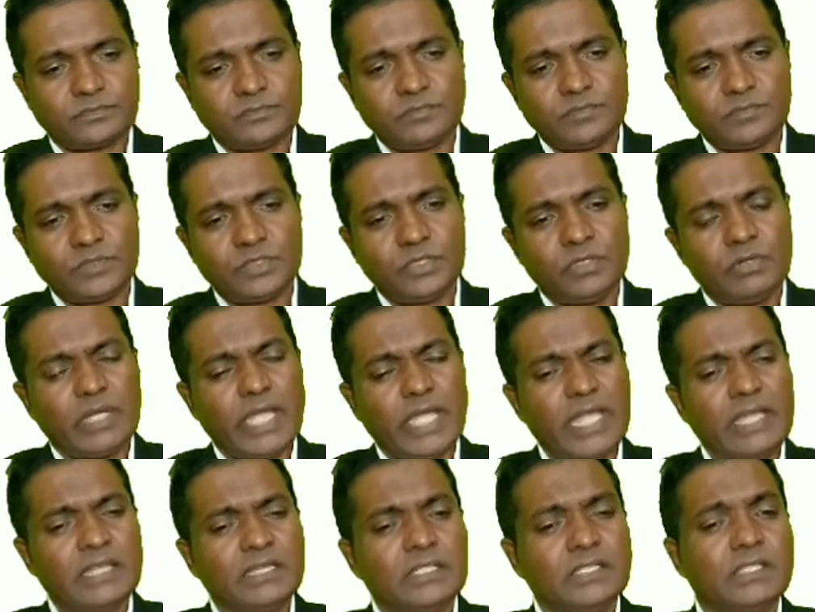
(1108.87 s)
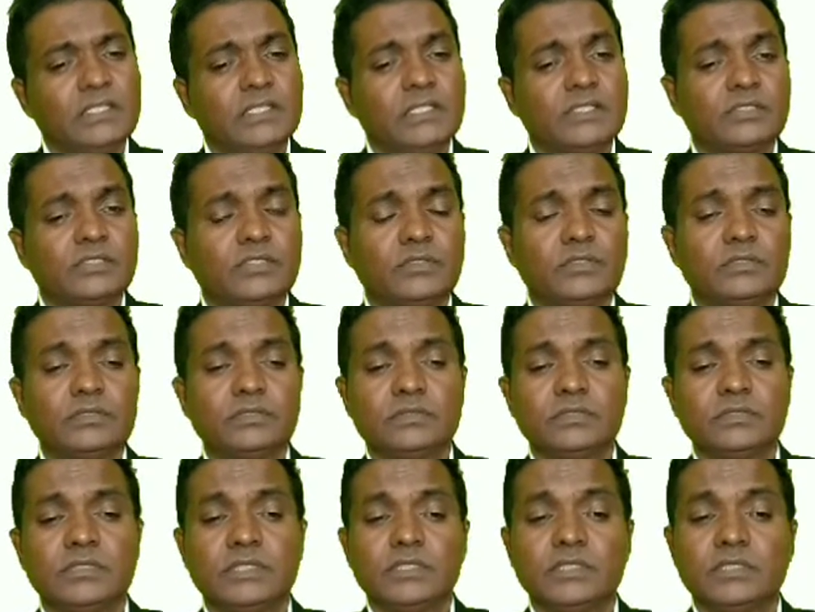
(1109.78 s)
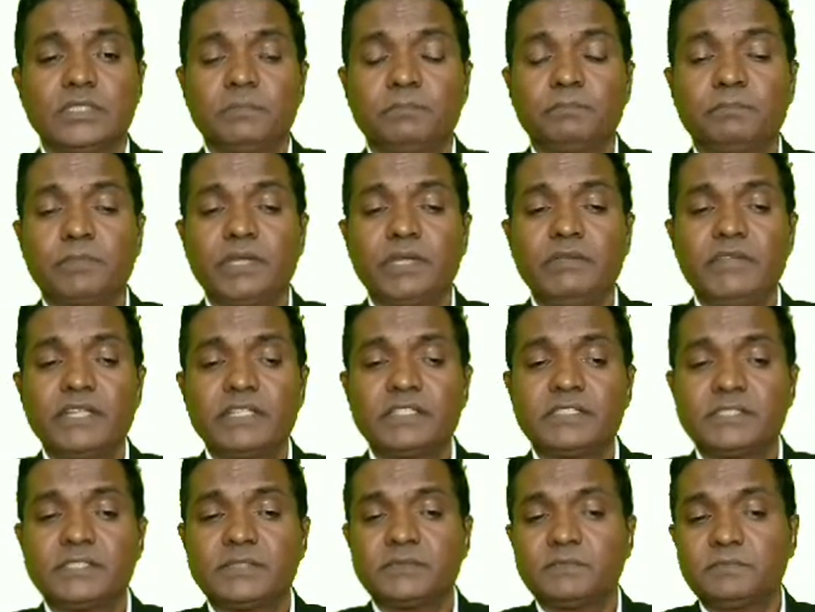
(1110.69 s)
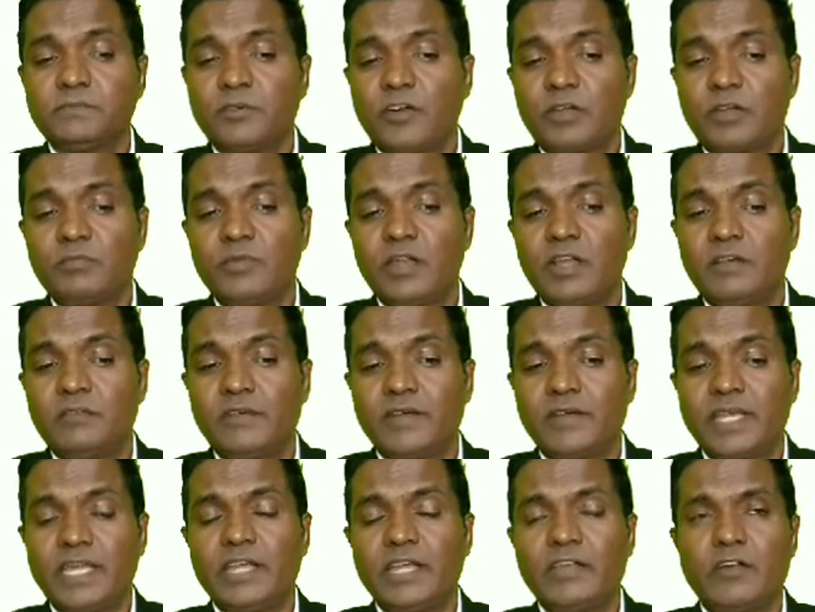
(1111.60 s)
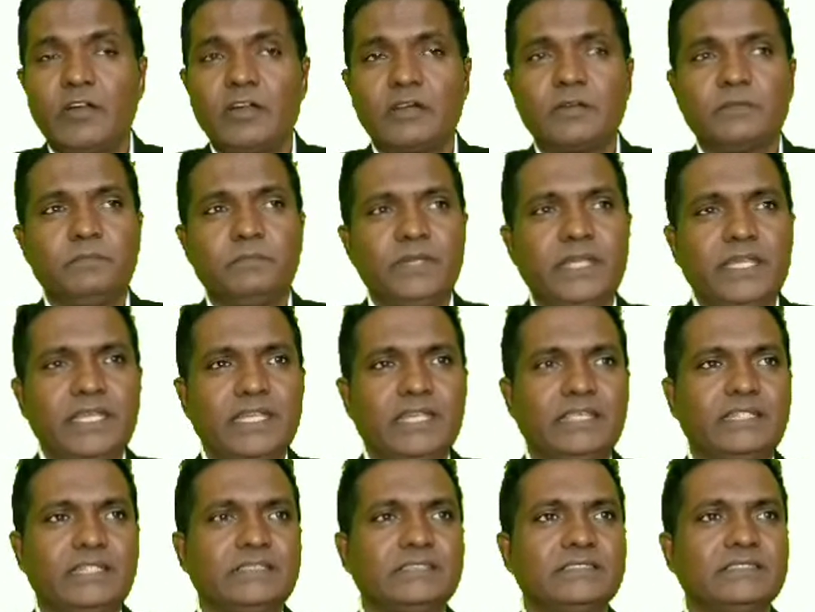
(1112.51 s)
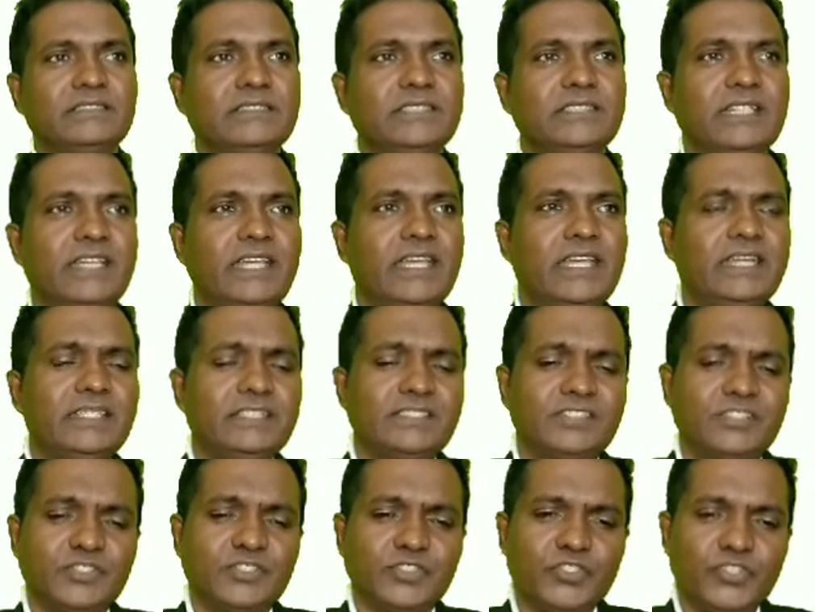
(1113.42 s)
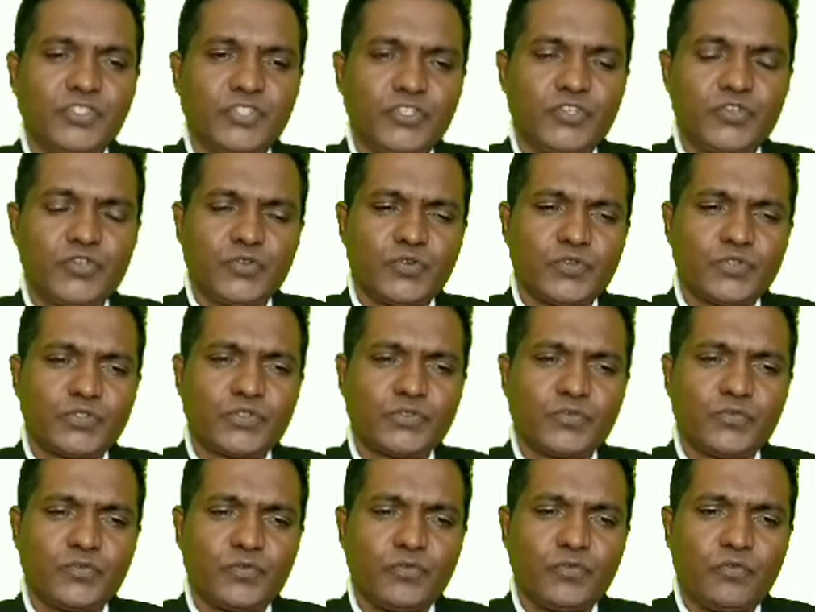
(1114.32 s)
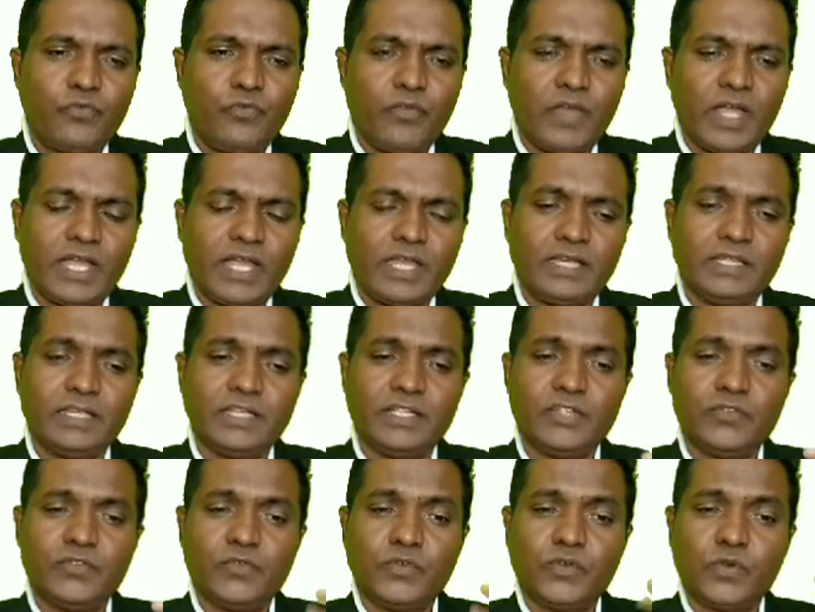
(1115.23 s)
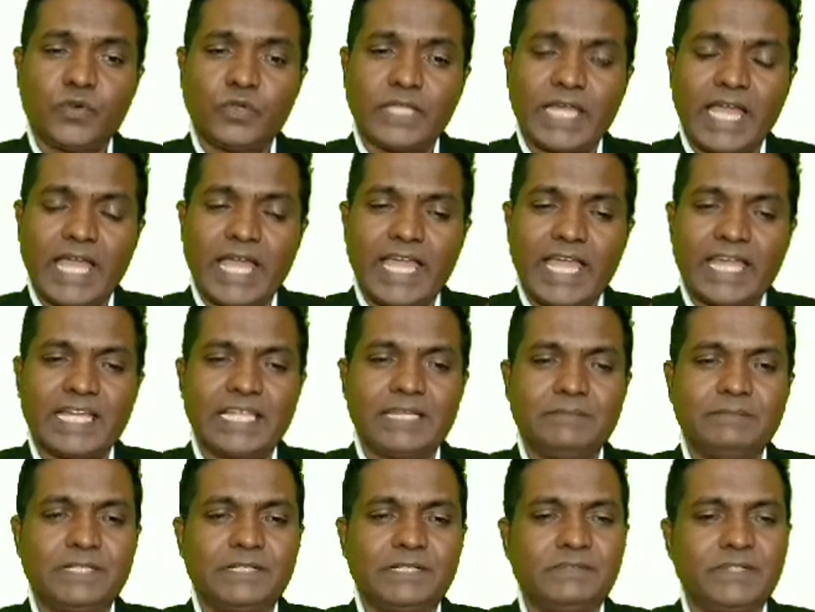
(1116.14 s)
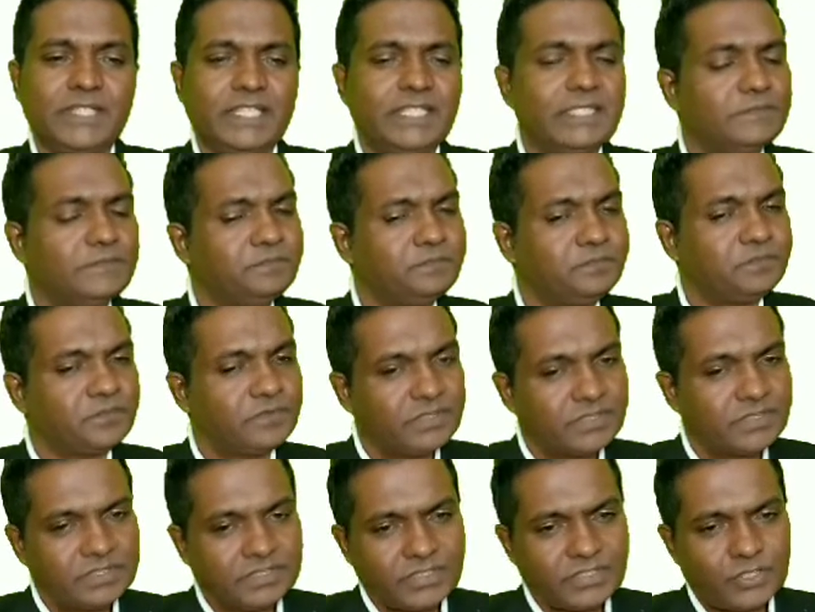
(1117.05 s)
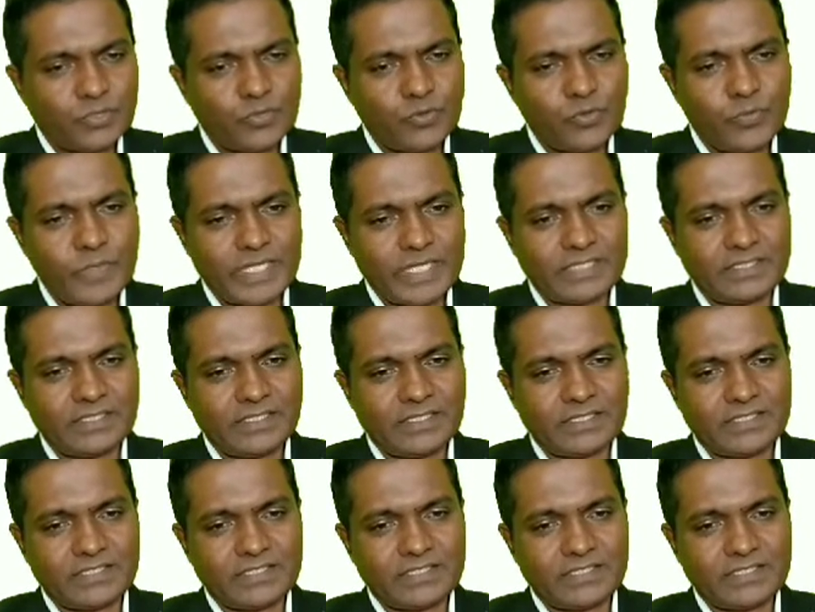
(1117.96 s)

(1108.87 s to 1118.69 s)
Okay, so the previous formula for A dot B is used when you know the angle between the two vectors.